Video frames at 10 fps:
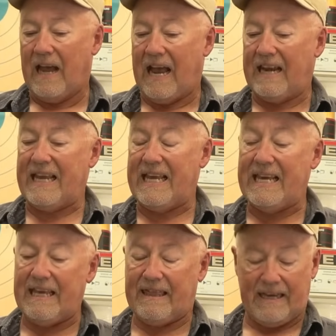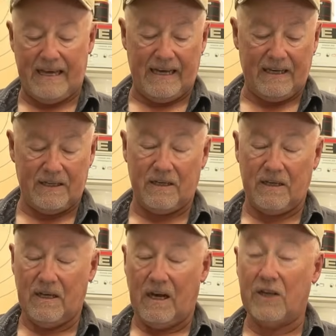and he thinks,
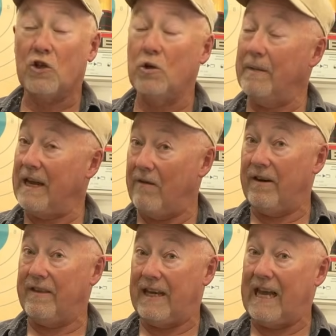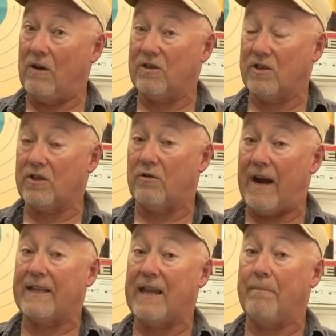assuming everything else is
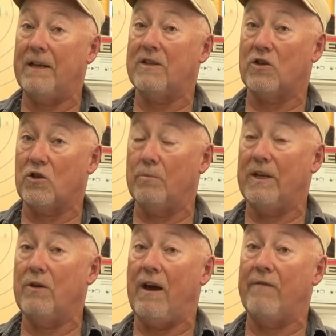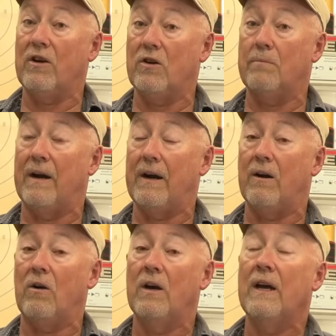correct, that means assuming you have a good
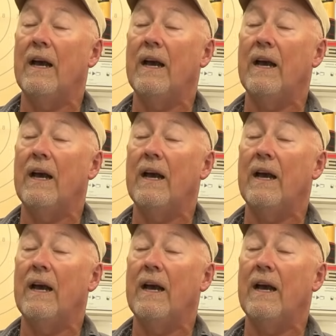barrel,